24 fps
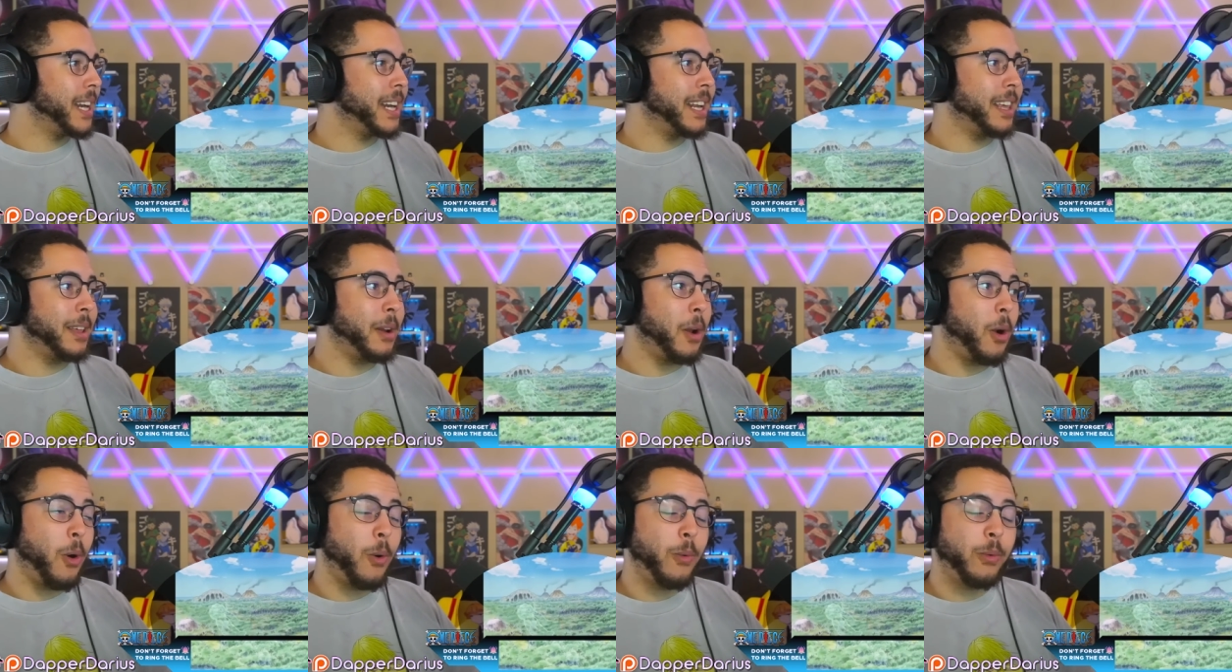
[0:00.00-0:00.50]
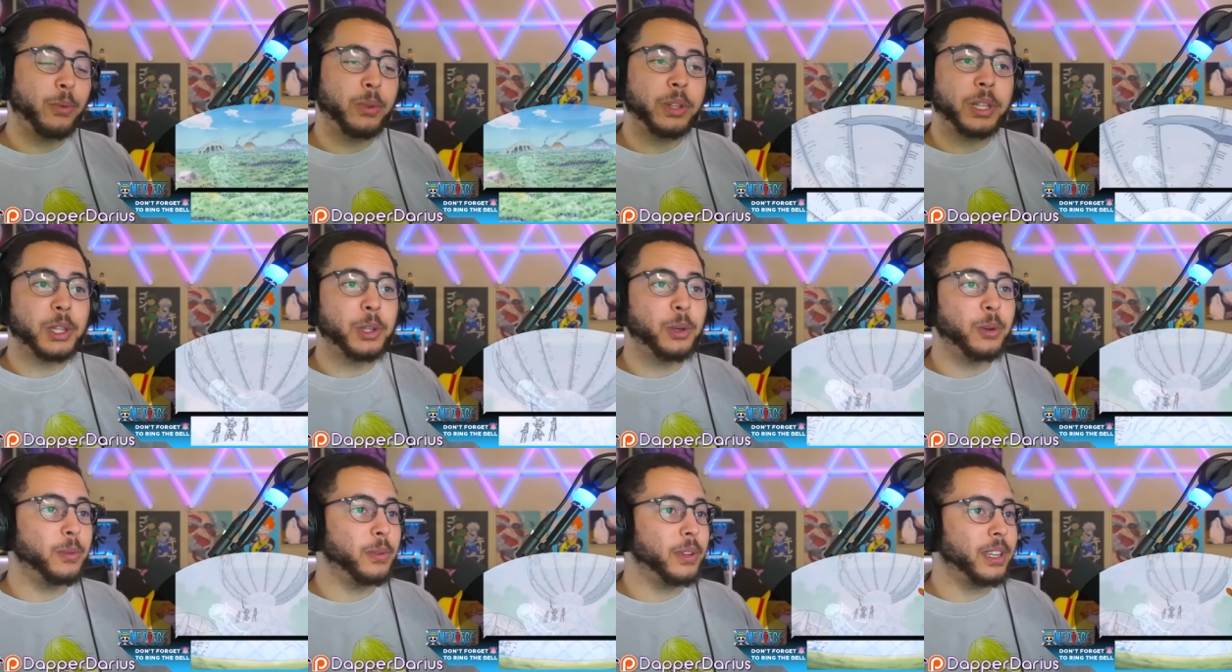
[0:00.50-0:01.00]
and then hopefully
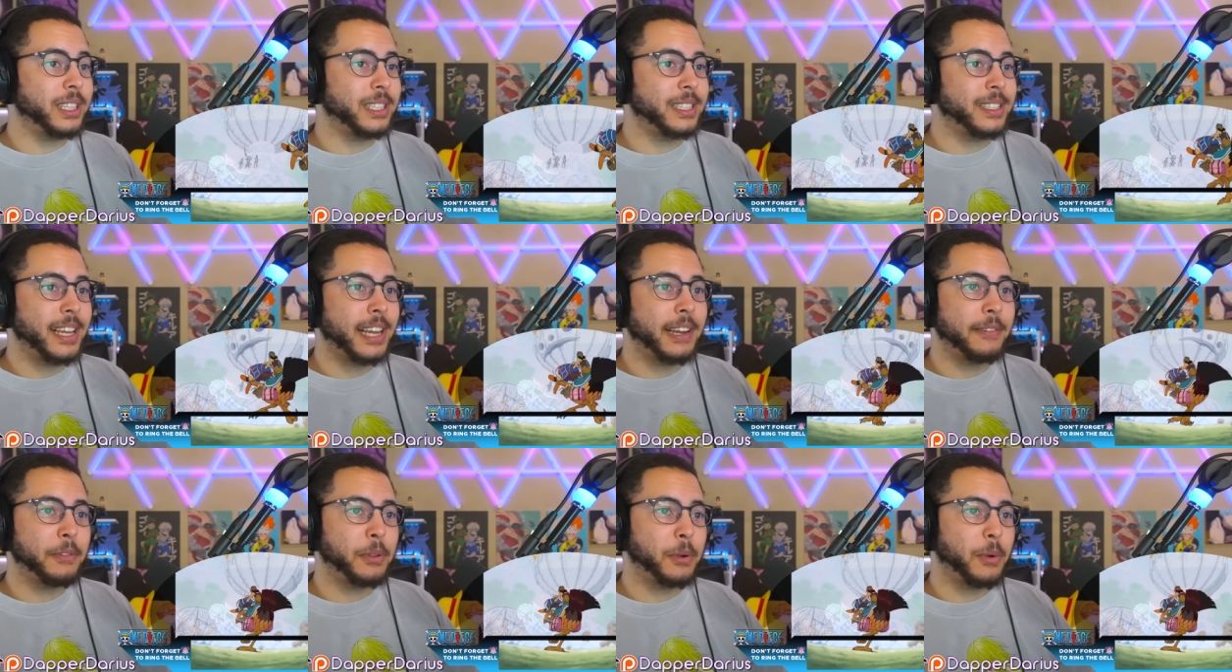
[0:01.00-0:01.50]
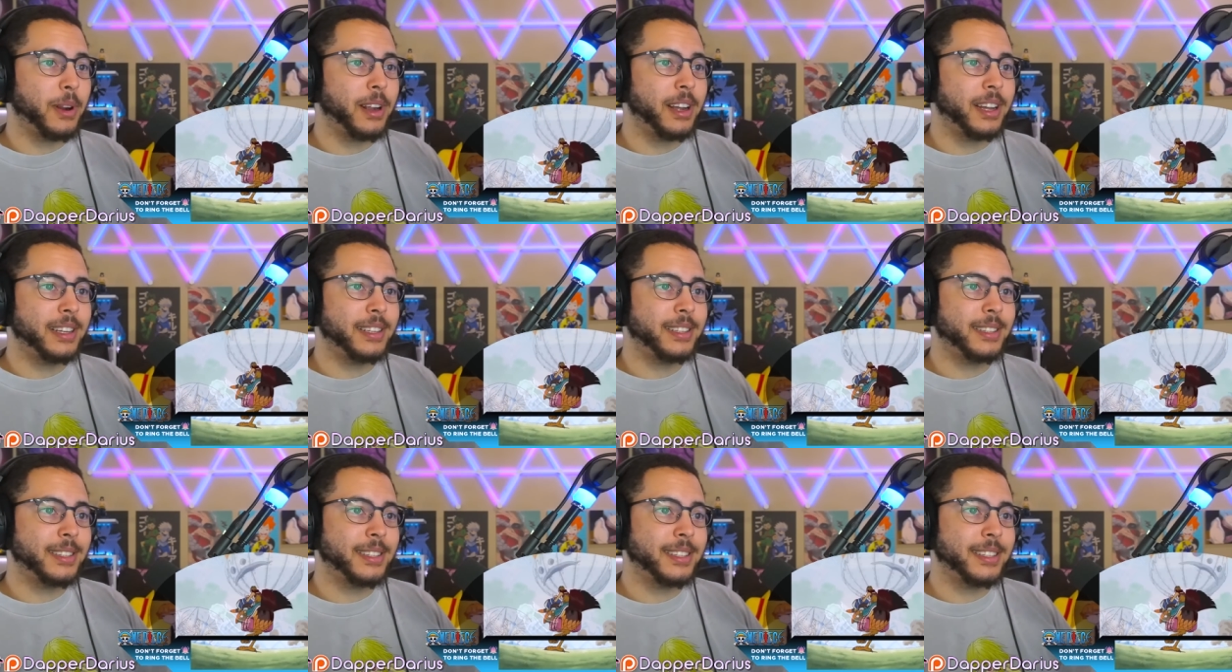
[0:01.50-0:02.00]
Luffy can save the
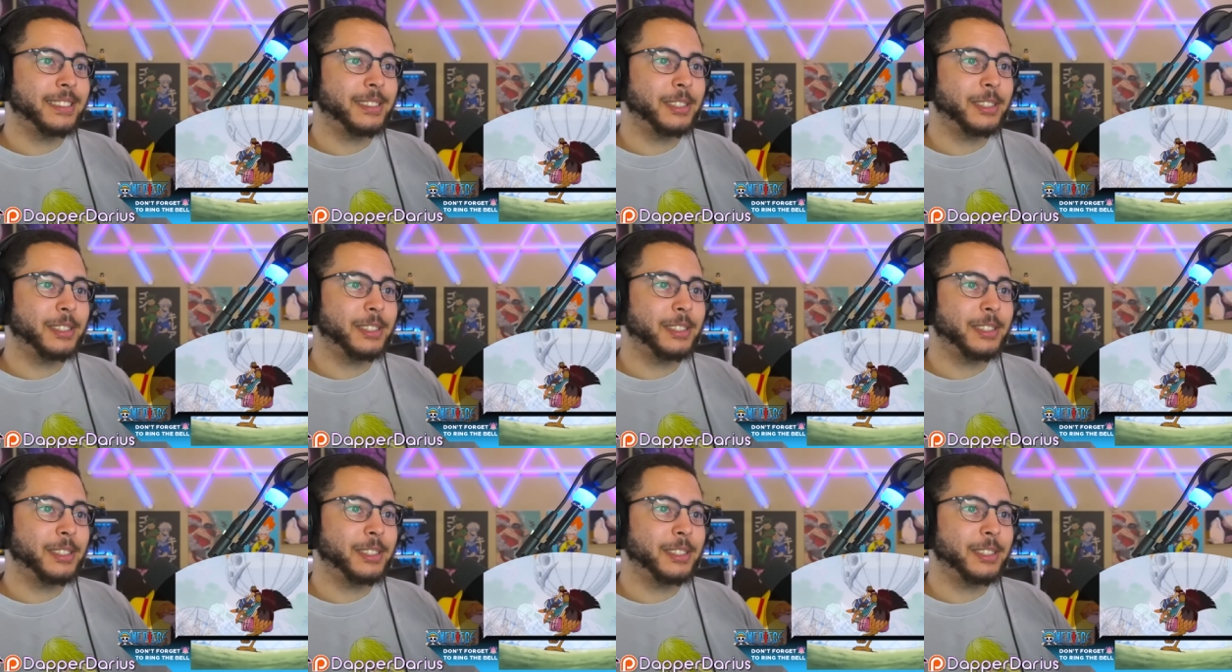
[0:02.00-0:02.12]
rest.